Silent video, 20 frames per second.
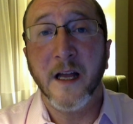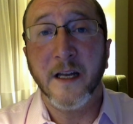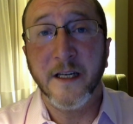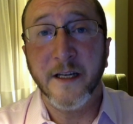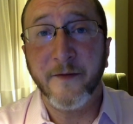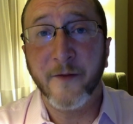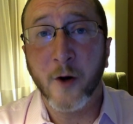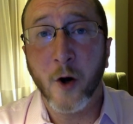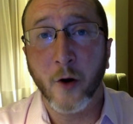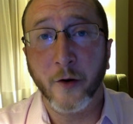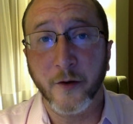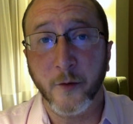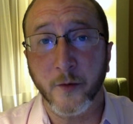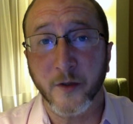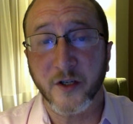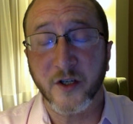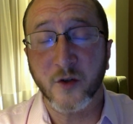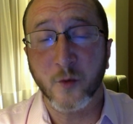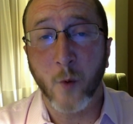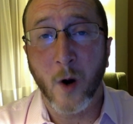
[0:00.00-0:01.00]
difficulty with
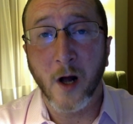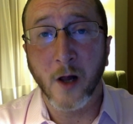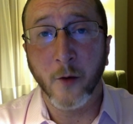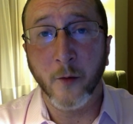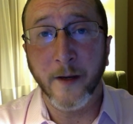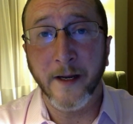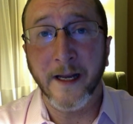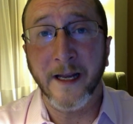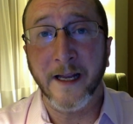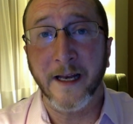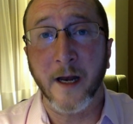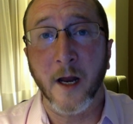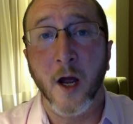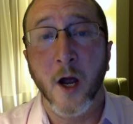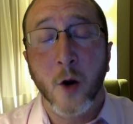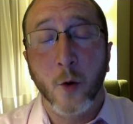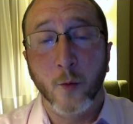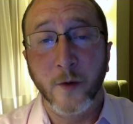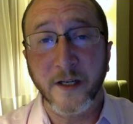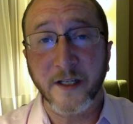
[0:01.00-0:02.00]
swallowing and
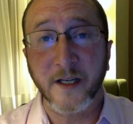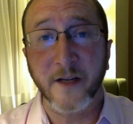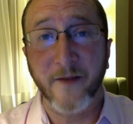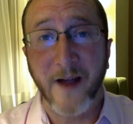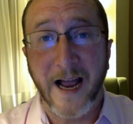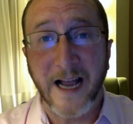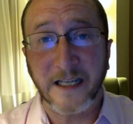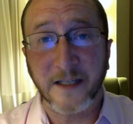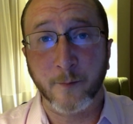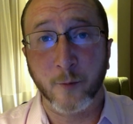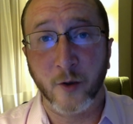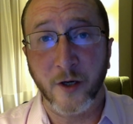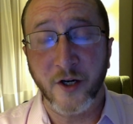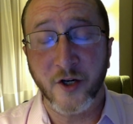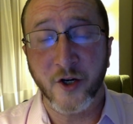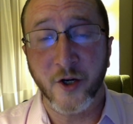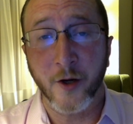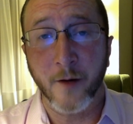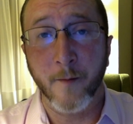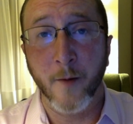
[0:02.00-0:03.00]
risk of
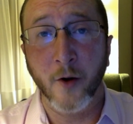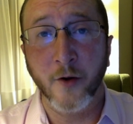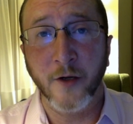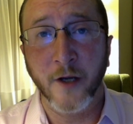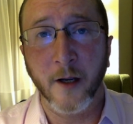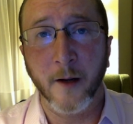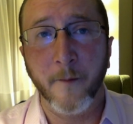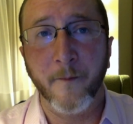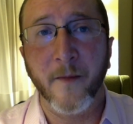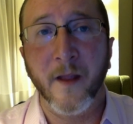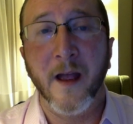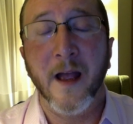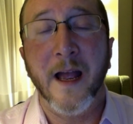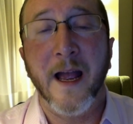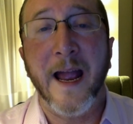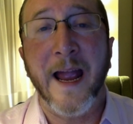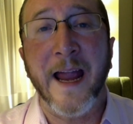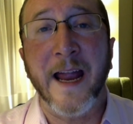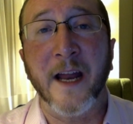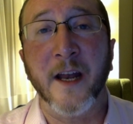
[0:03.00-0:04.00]
aspiration pneumonia,
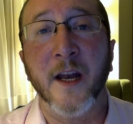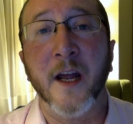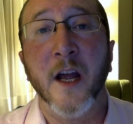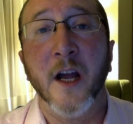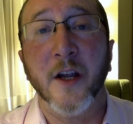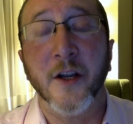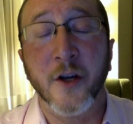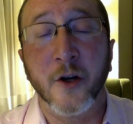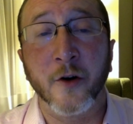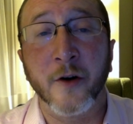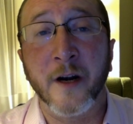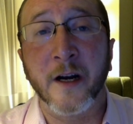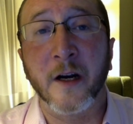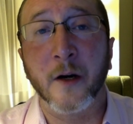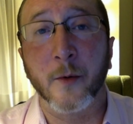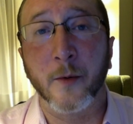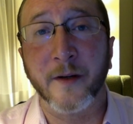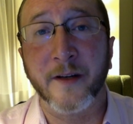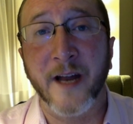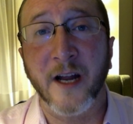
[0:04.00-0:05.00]
and urinary
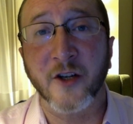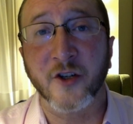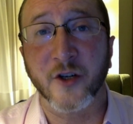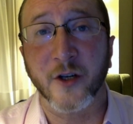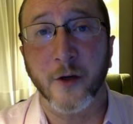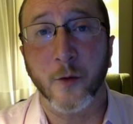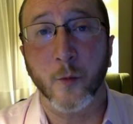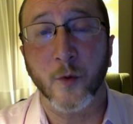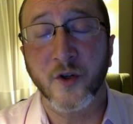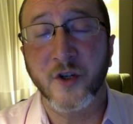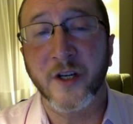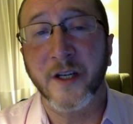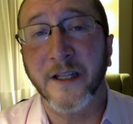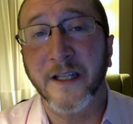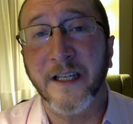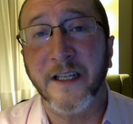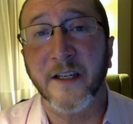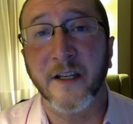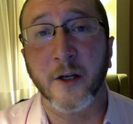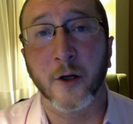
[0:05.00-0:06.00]
retention, which can
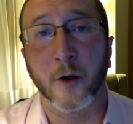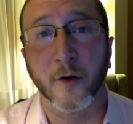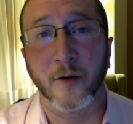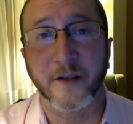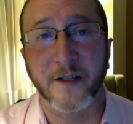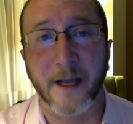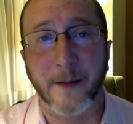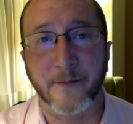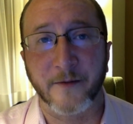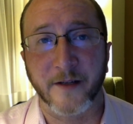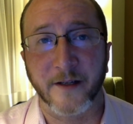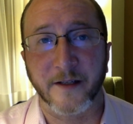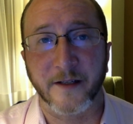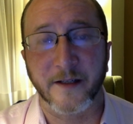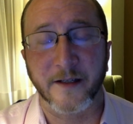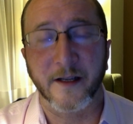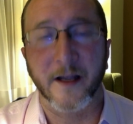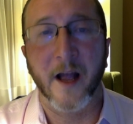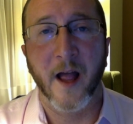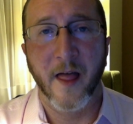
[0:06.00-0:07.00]
lead to
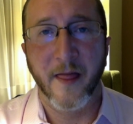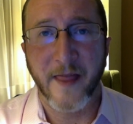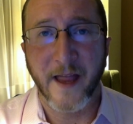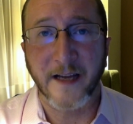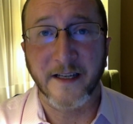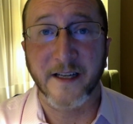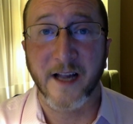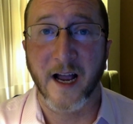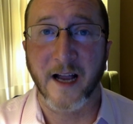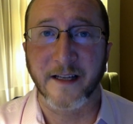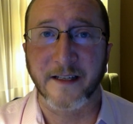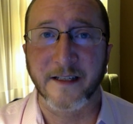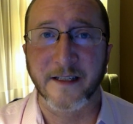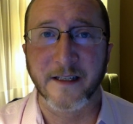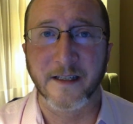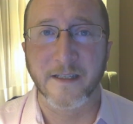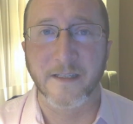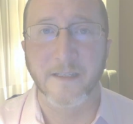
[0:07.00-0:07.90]
urosepsis. Thanks, guys."